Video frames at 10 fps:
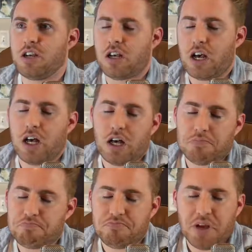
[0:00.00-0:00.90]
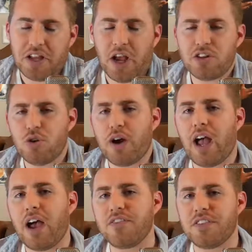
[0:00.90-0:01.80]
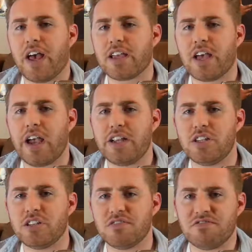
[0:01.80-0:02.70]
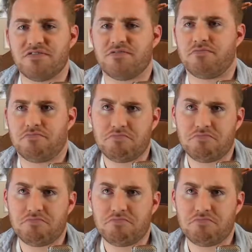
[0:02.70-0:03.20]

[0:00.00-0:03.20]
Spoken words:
I don't have that kind of